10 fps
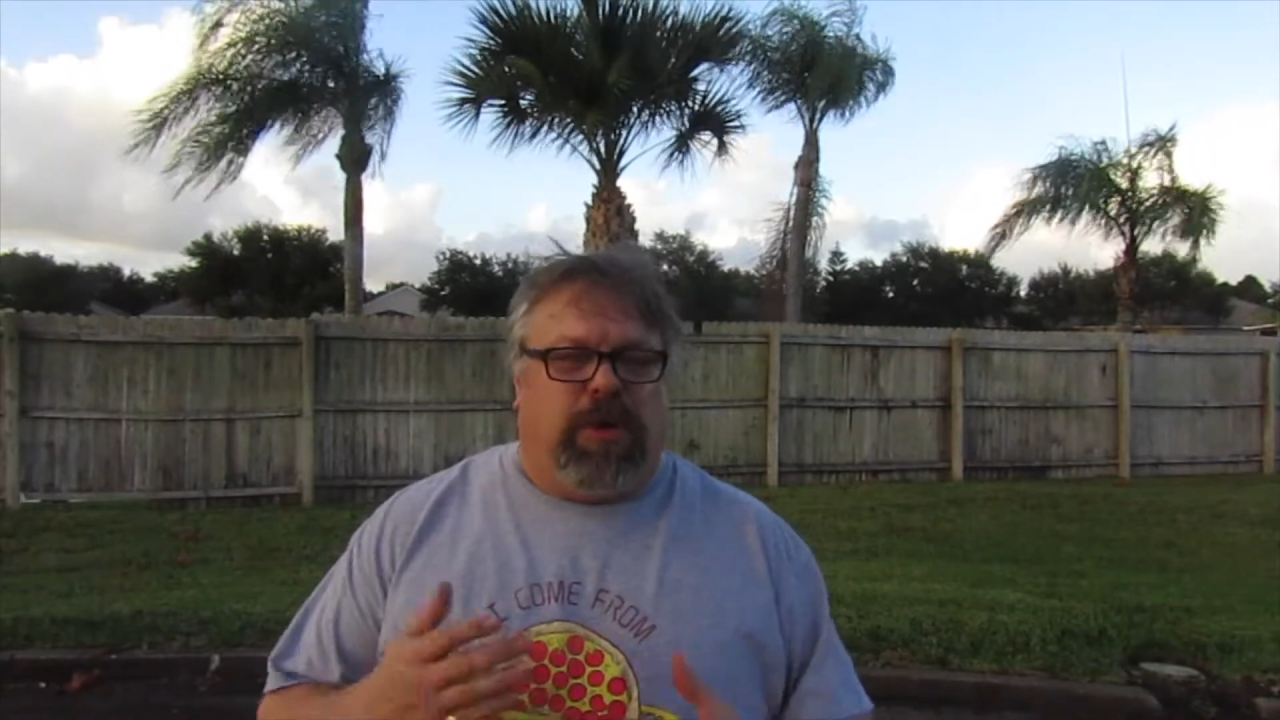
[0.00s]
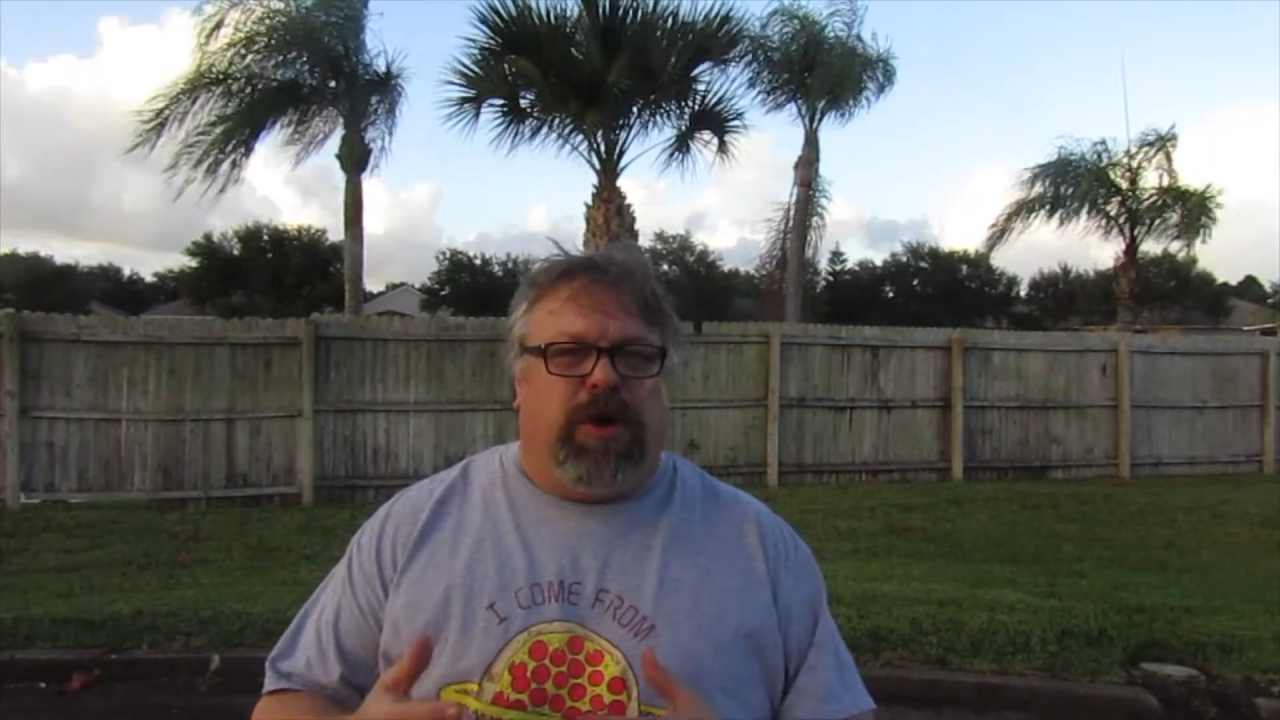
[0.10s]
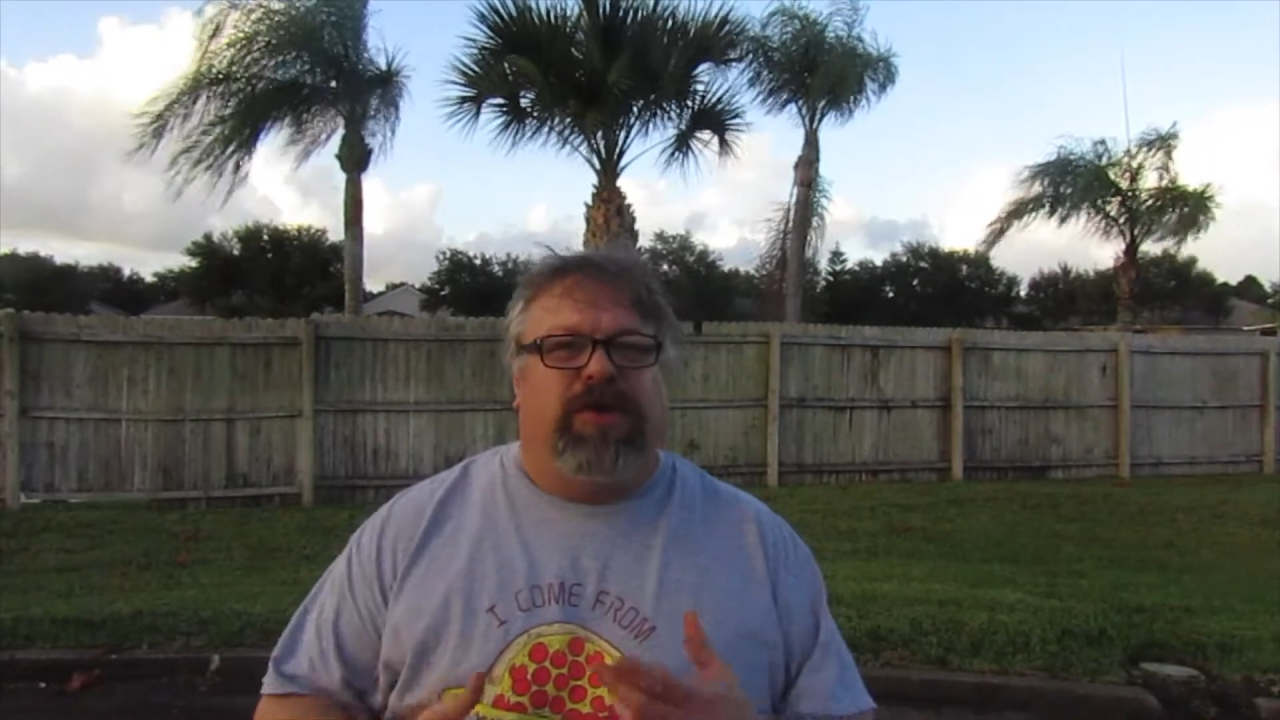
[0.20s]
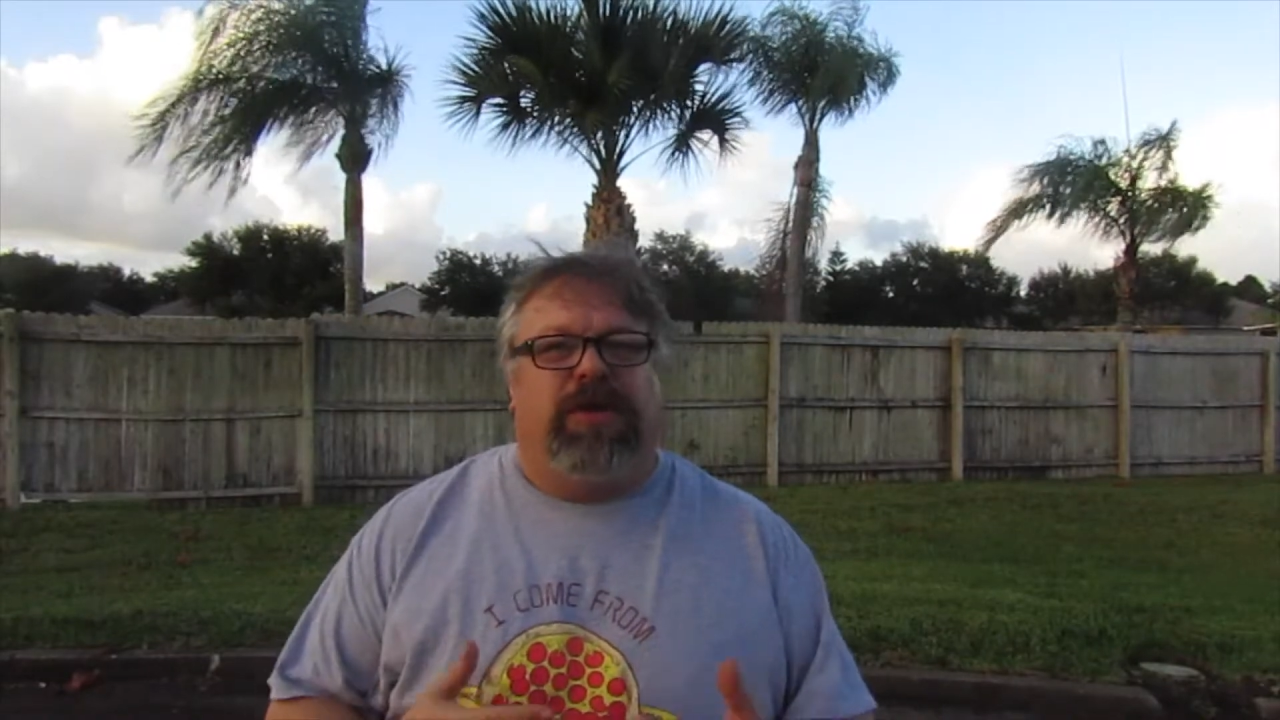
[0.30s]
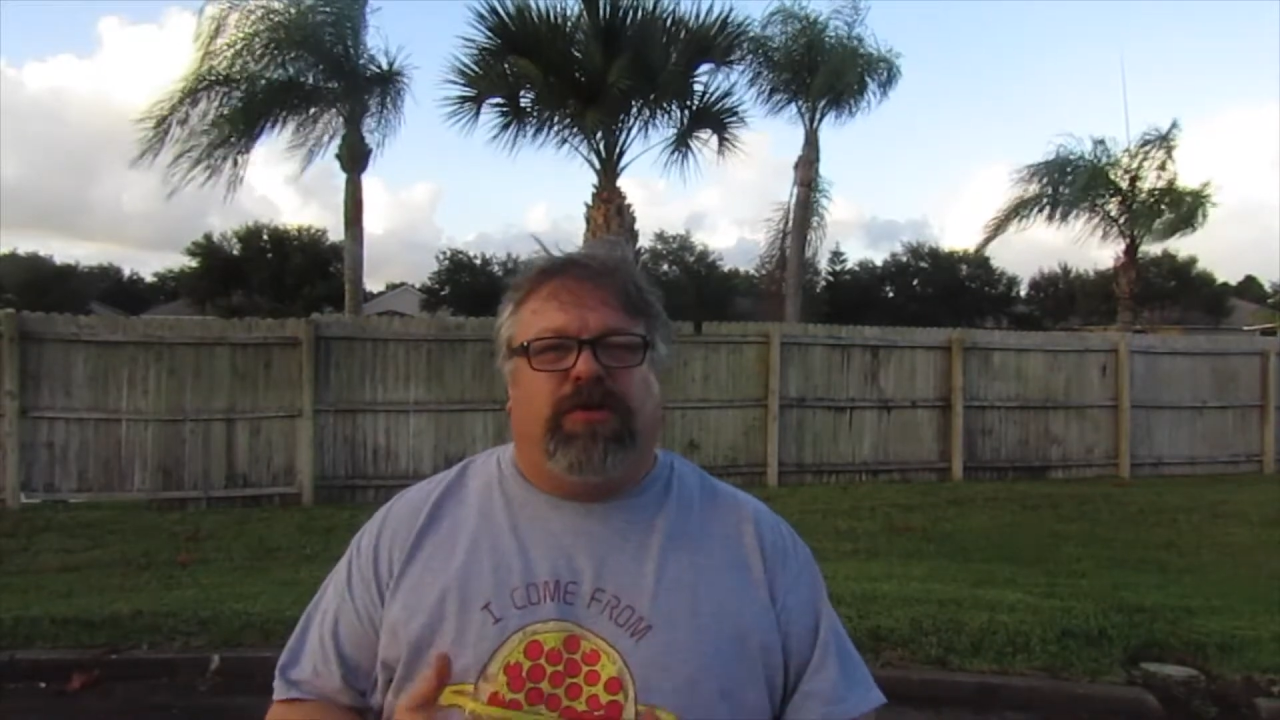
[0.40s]

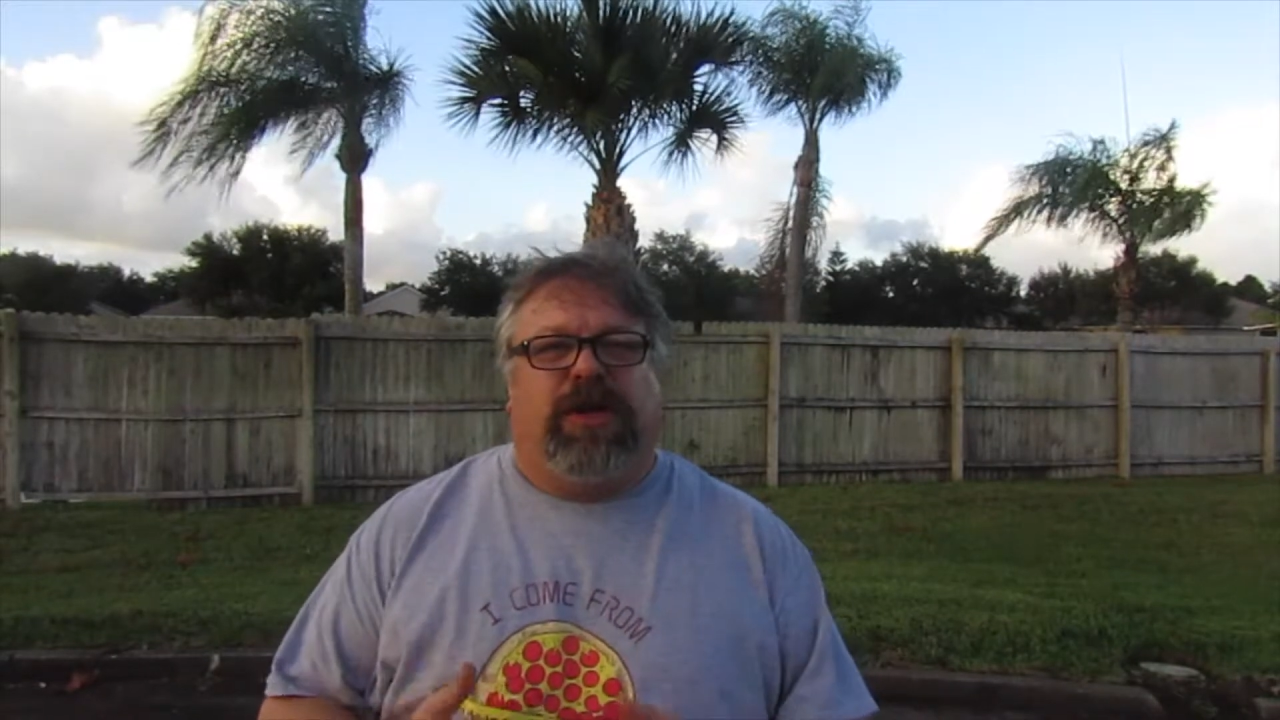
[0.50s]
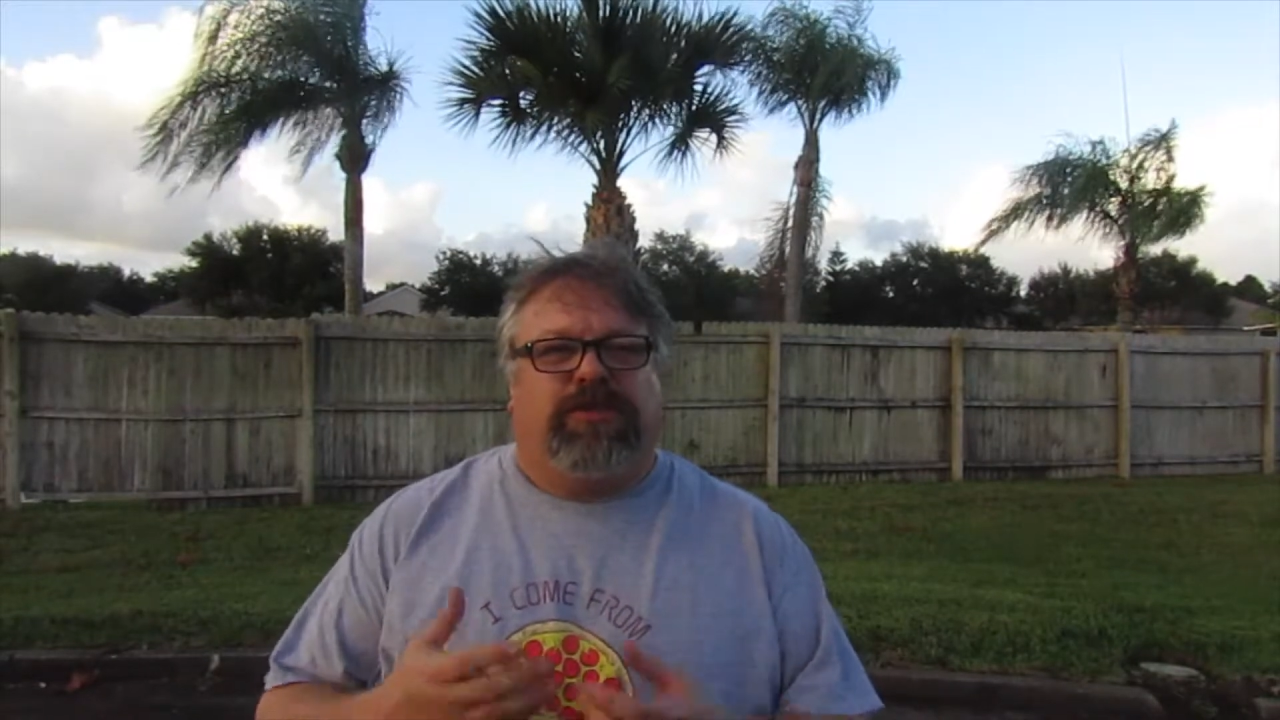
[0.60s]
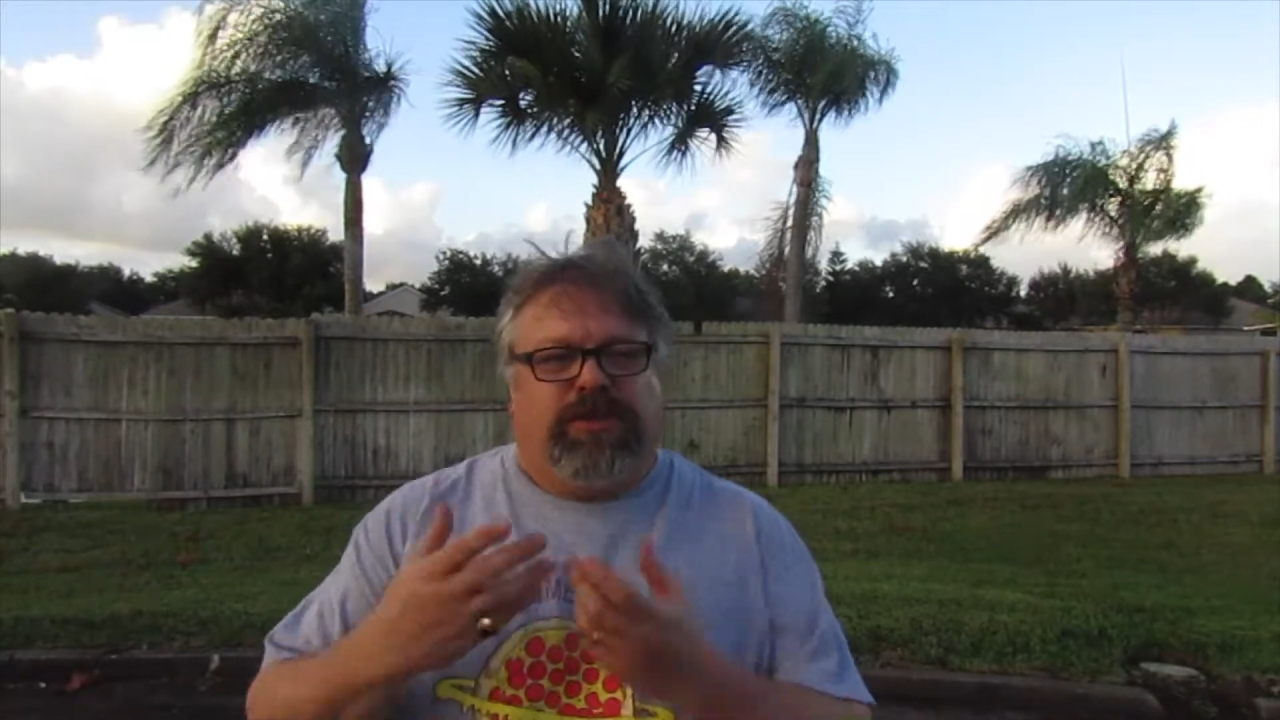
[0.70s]
part of the crust,